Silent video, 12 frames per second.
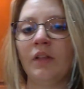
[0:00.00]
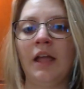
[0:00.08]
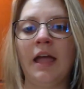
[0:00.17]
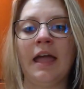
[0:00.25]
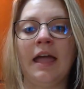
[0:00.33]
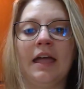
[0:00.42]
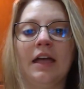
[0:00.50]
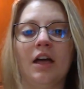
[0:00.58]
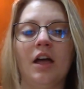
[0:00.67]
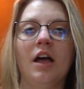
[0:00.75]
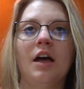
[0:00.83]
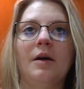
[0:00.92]
a
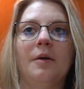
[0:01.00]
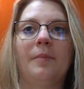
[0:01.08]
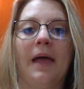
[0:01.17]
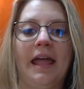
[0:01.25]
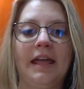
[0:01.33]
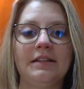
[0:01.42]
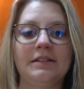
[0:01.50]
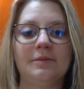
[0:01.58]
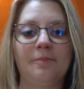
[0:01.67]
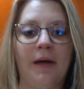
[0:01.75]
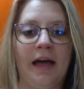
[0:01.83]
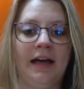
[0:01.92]
paint
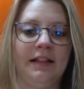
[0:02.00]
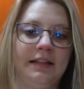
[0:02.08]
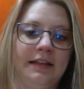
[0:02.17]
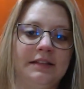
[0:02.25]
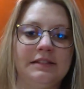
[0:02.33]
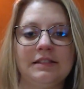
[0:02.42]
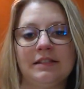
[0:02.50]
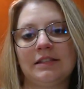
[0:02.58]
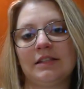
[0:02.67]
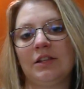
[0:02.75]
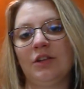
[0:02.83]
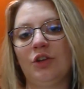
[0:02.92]
palette
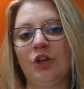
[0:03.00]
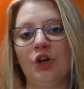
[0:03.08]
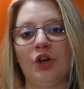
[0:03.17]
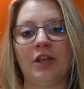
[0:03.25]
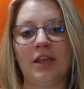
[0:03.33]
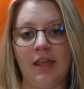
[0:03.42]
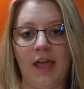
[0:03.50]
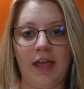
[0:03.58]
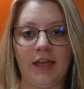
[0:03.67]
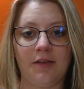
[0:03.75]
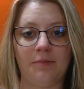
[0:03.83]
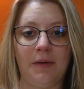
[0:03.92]
cookie
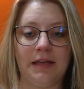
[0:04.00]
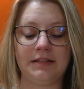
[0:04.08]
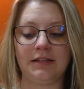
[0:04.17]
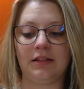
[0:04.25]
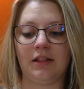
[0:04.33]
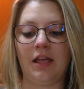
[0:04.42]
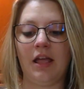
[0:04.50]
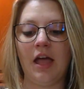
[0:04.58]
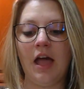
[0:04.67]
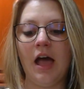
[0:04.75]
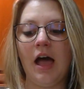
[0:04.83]
cake, basically.